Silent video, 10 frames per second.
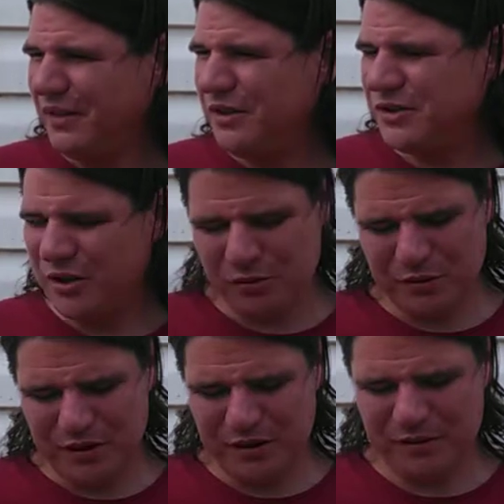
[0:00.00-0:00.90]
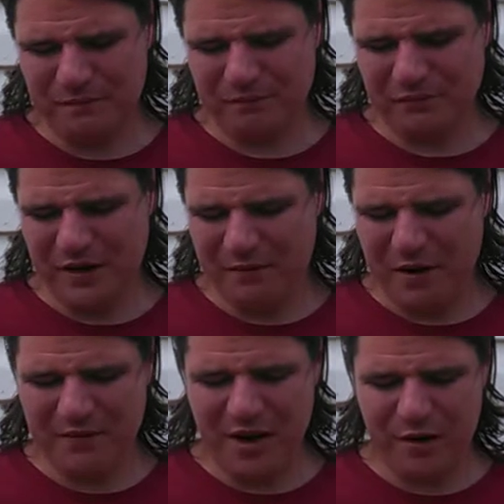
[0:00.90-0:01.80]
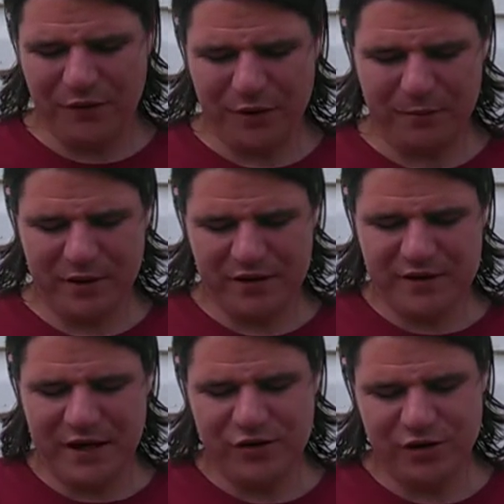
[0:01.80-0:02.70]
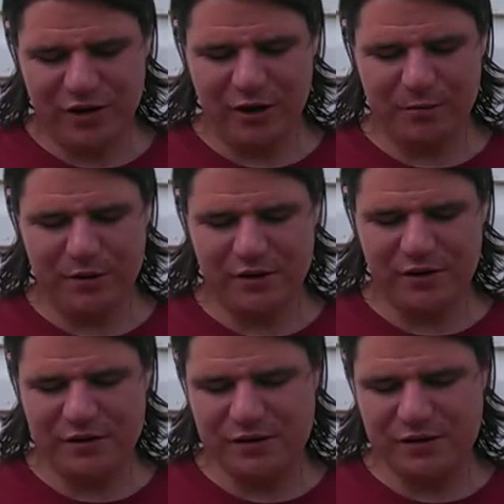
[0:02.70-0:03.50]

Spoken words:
So I've got off on a bit of a tangent here, but